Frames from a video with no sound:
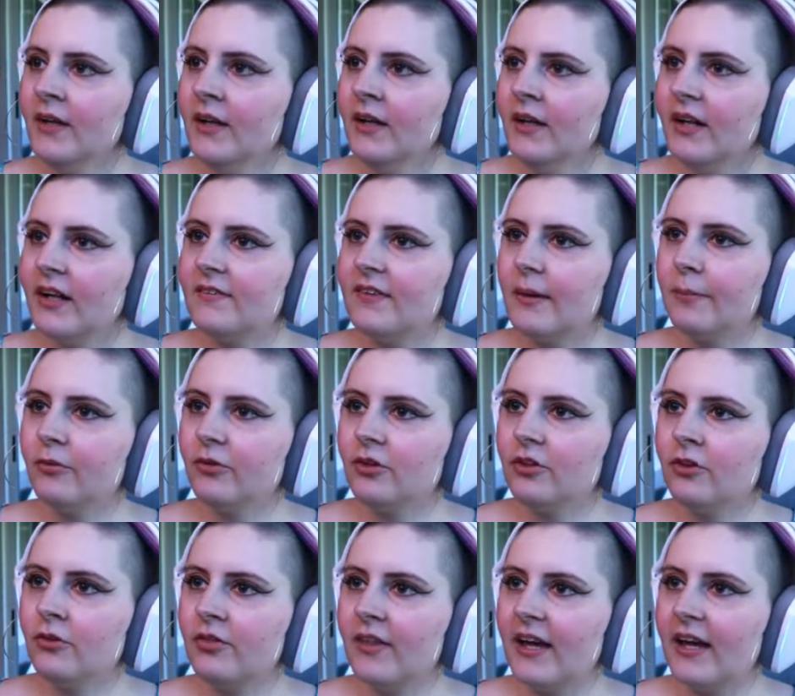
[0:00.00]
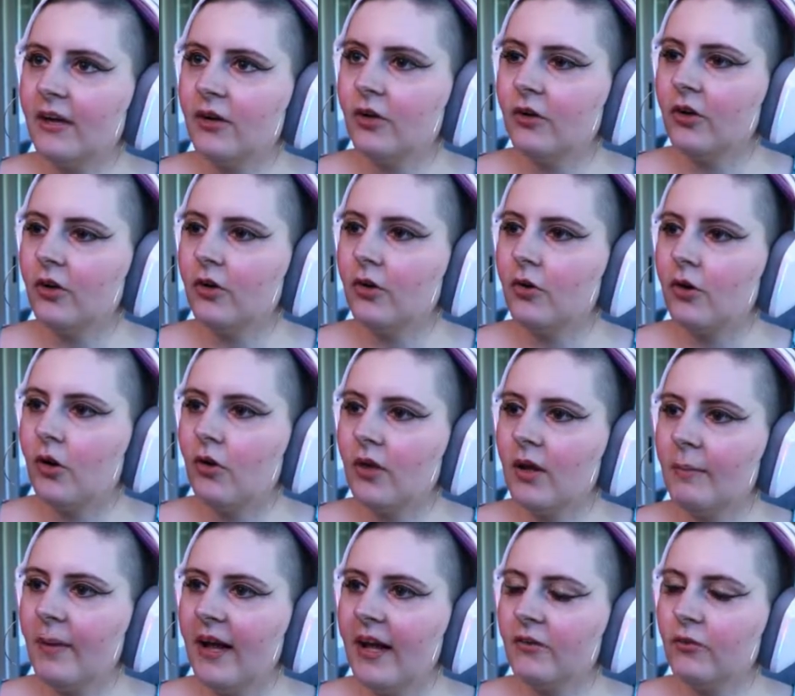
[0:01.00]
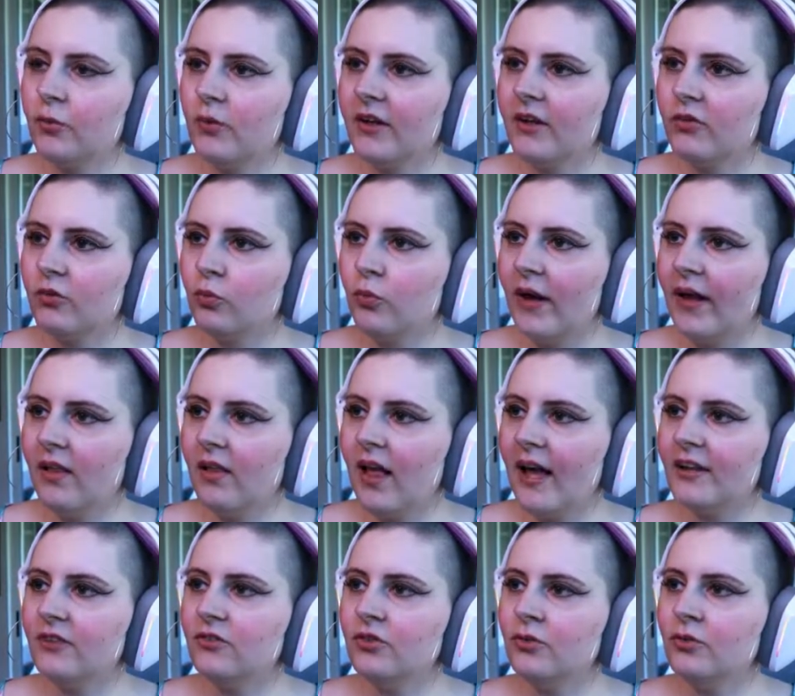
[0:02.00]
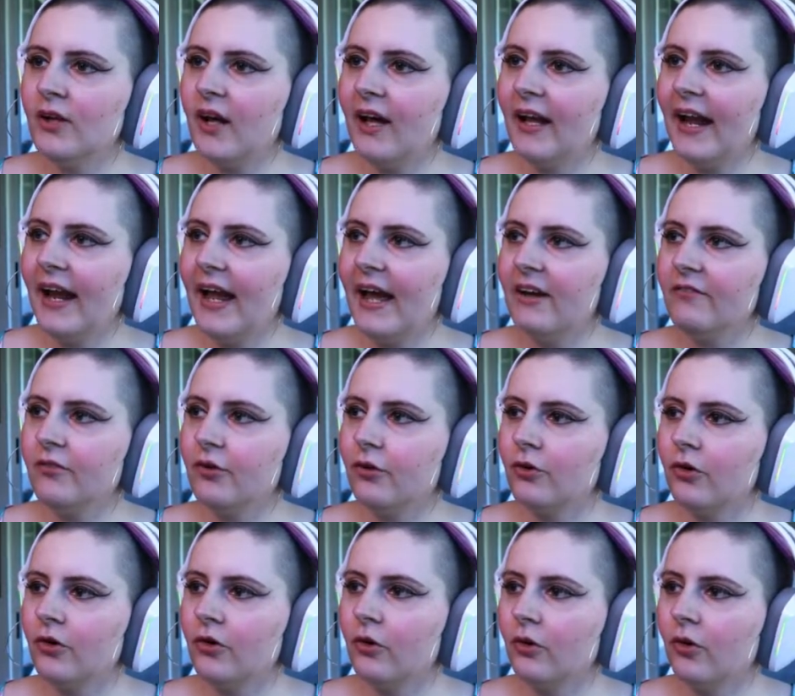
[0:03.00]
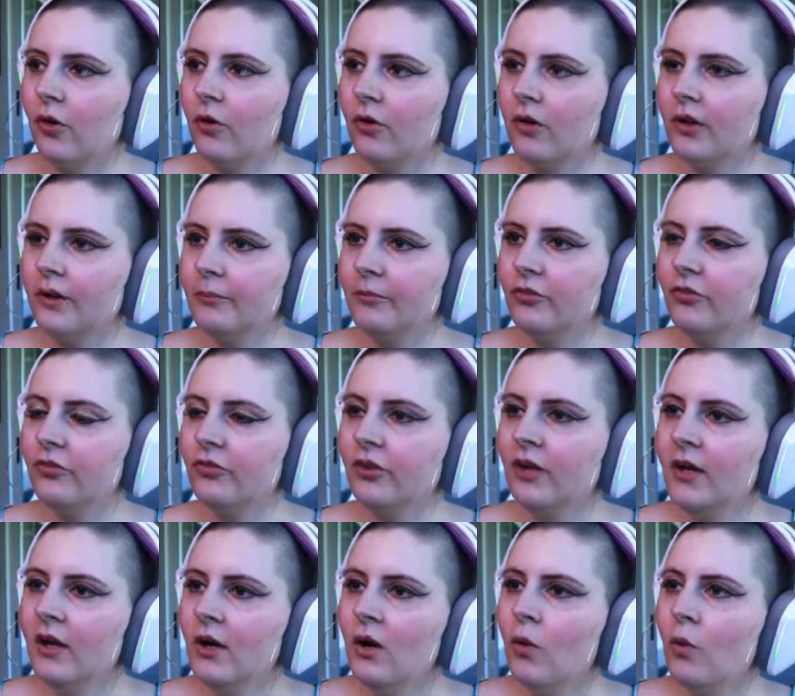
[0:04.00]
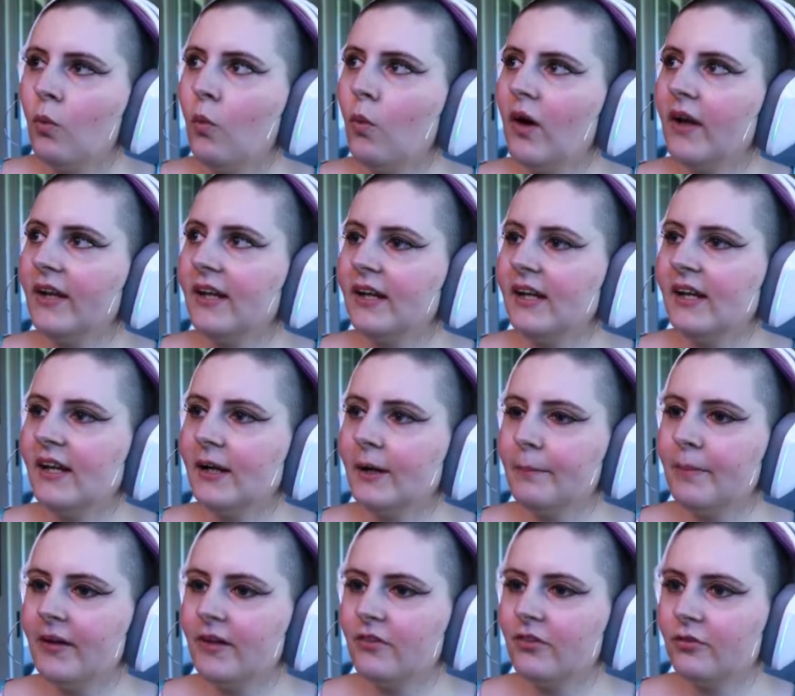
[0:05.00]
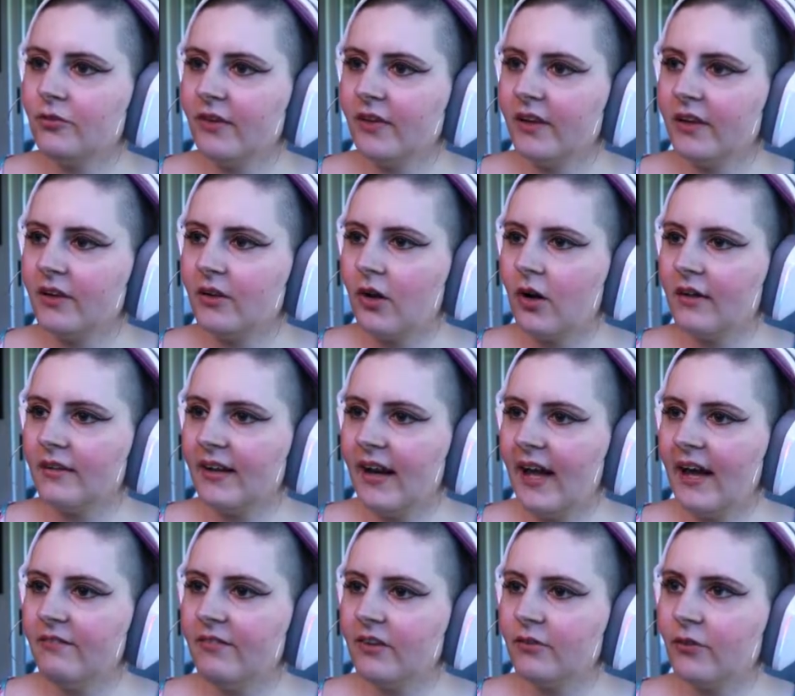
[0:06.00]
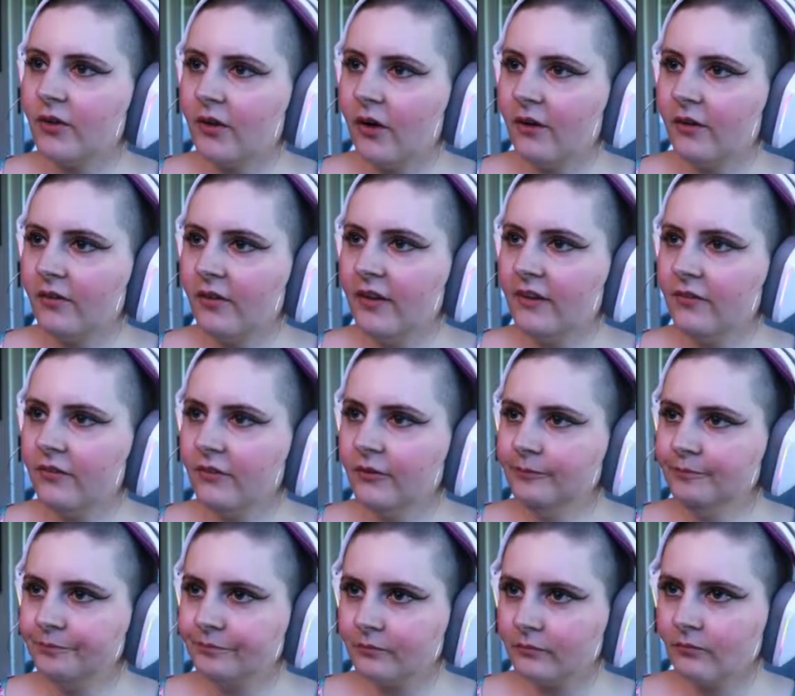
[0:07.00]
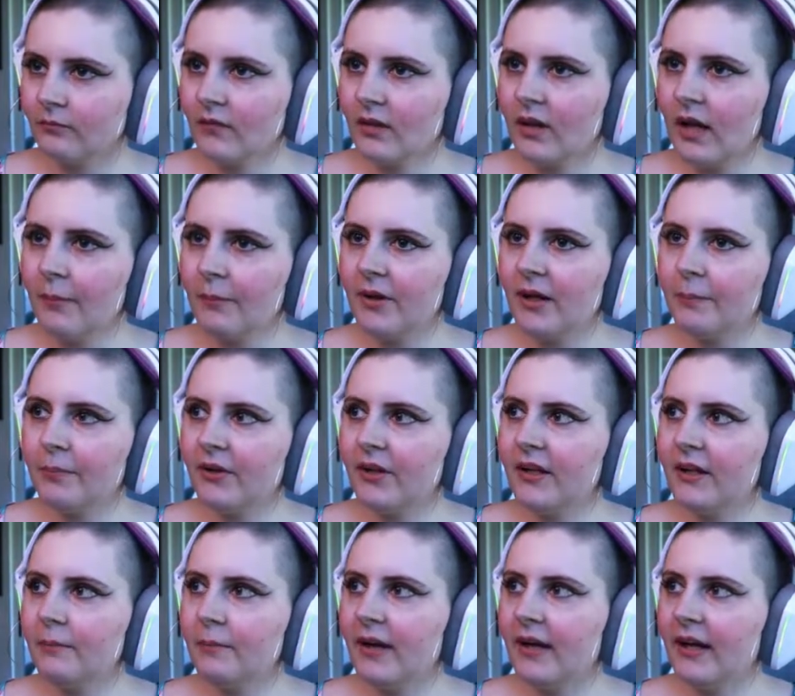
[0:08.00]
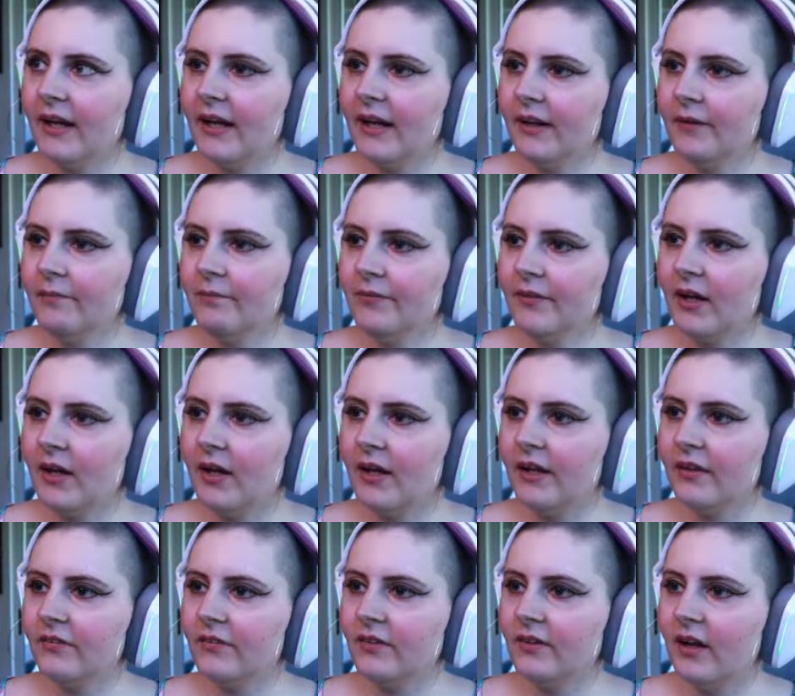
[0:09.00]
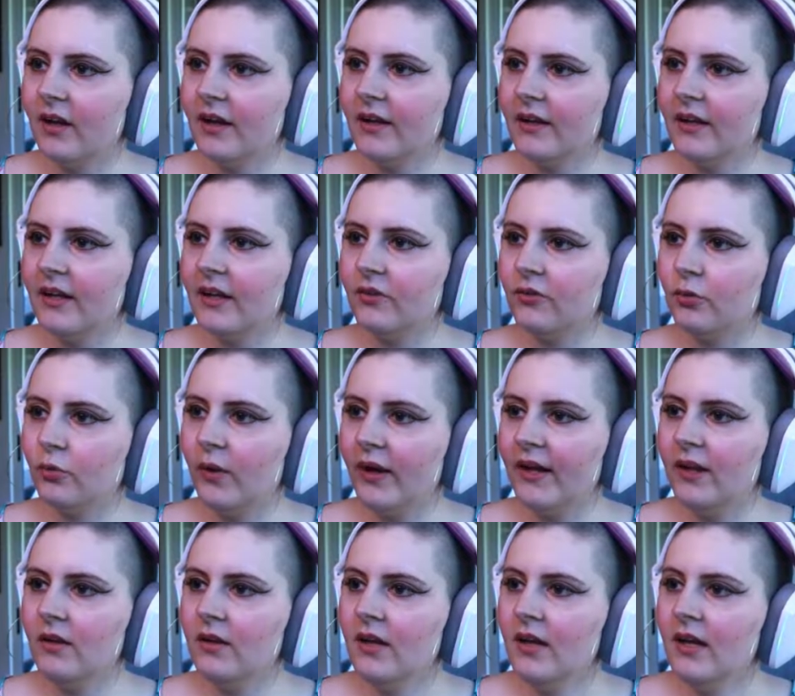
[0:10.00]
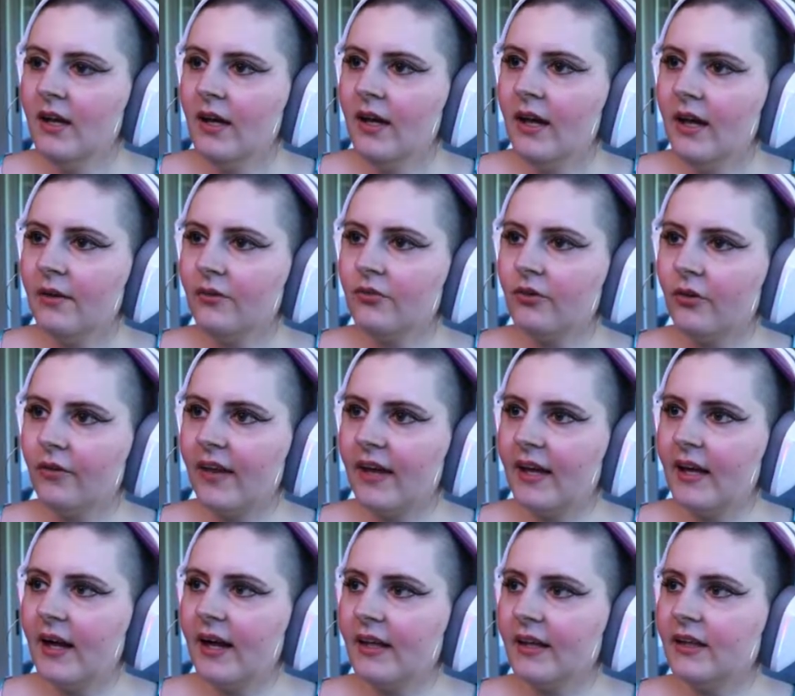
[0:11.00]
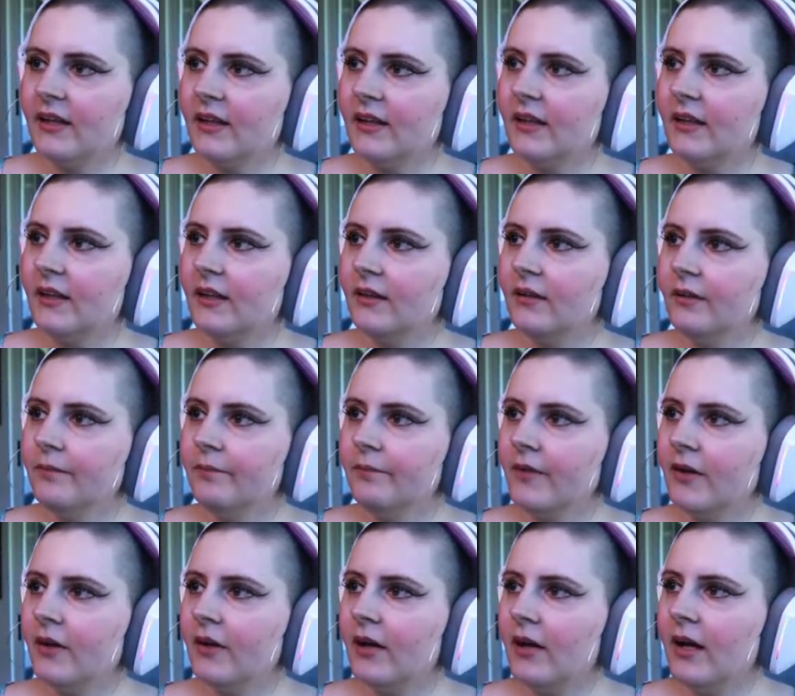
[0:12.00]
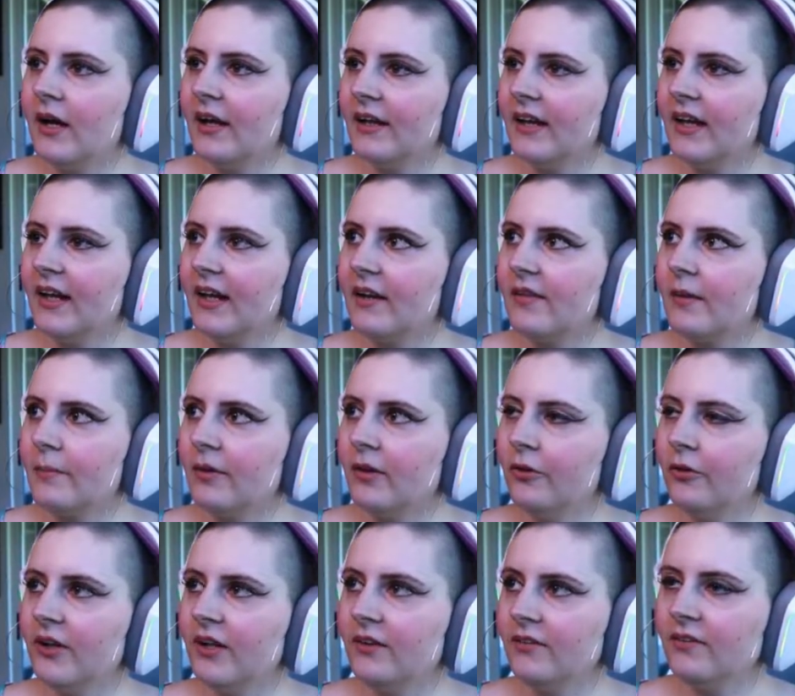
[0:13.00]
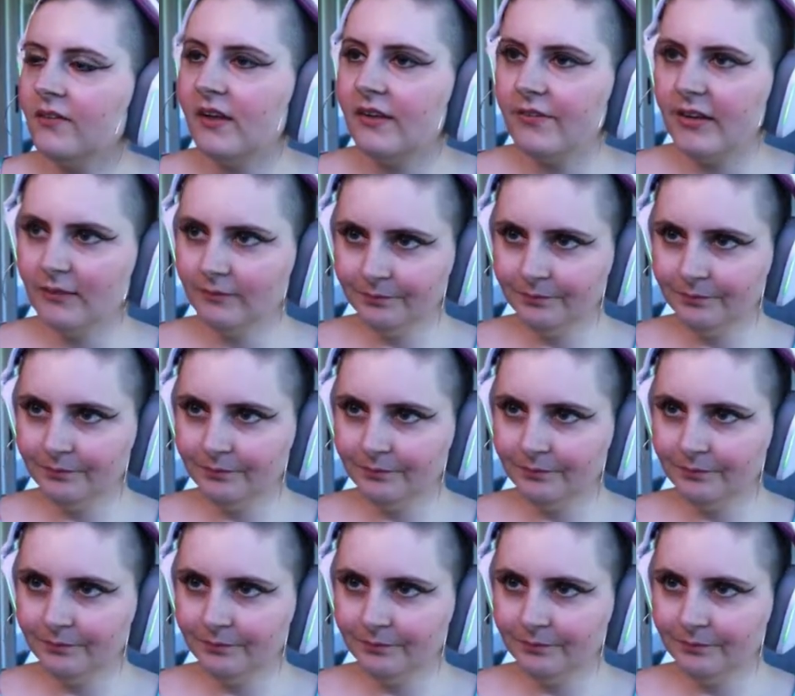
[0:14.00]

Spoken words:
it's able to do that. Go Golem has one as well. I do not have Go Golem's one in here, but it's a really good card to have in regardless. I'm going to put in my Sonata as well, so that I can, Cannon the Melodious Diva,